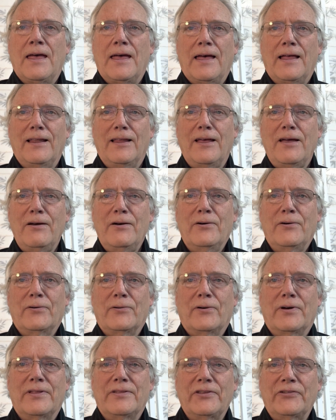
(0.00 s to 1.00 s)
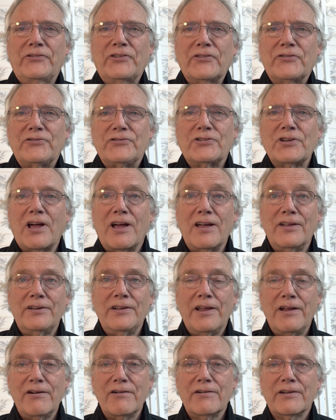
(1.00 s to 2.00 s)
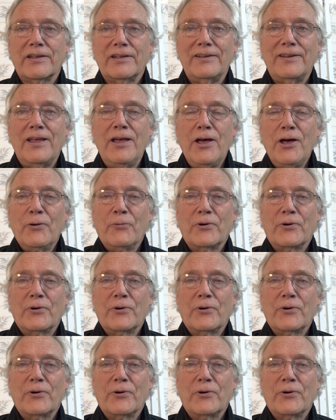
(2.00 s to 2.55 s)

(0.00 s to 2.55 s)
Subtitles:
Hello, this is John Harrigan